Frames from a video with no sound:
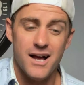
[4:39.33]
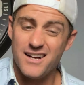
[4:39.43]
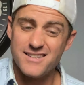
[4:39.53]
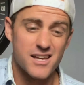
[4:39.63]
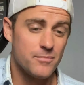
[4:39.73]

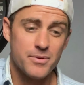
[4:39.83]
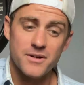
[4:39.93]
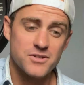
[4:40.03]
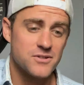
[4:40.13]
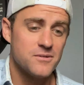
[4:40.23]
I take a
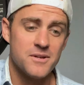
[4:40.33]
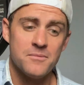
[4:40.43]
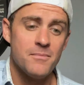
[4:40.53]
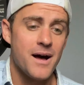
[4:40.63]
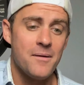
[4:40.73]
picture
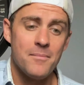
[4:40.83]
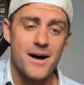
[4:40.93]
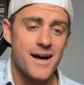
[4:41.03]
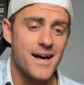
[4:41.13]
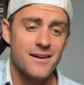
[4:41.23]
in my
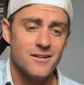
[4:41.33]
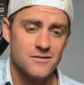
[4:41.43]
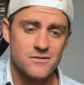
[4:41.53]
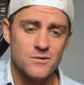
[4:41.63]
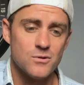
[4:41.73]

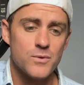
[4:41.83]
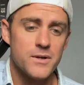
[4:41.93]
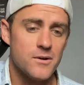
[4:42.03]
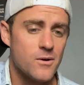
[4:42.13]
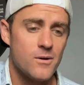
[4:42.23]
mind, so
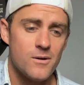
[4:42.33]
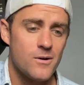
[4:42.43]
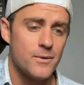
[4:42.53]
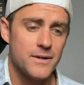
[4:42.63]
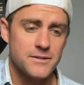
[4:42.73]
we're
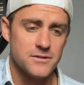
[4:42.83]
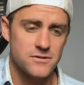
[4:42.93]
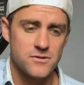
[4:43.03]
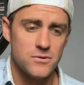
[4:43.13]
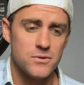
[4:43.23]
always
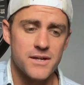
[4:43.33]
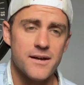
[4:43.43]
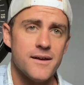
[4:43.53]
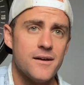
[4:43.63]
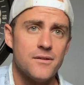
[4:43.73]

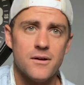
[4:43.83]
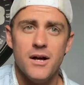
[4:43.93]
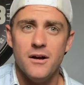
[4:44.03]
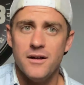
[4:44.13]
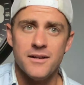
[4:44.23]
together.
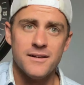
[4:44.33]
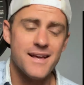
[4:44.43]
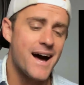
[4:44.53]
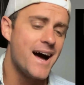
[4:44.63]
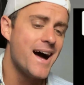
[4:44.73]
And
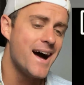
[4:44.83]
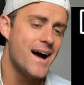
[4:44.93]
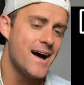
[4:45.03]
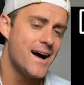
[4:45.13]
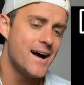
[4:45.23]

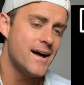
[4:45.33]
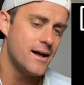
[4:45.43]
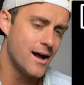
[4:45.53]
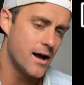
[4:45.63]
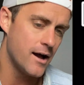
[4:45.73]

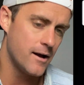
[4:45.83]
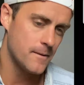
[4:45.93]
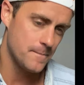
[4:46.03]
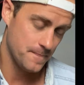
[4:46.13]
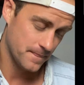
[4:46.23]
I,
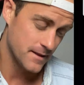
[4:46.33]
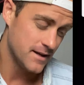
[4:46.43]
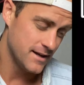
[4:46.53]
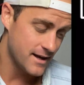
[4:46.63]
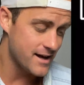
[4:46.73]

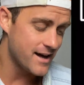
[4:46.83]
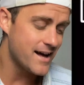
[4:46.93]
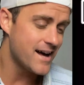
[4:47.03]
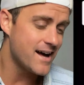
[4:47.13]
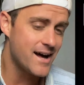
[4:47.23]
I,
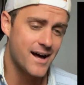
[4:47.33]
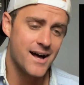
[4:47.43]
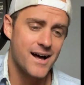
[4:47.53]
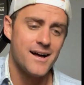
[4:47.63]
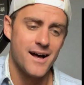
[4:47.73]

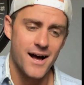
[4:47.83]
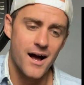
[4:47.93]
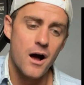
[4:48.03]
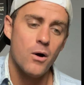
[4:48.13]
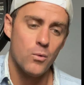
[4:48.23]

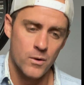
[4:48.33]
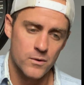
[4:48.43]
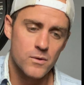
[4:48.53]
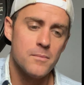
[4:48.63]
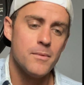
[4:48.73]
I, I
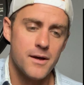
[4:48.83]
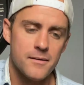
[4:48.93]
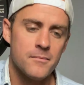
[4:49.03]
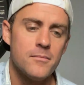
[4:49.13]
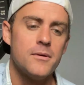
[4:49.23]
wanna
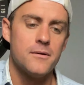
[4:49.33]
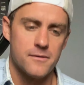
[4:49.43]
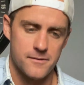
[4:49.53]
remember.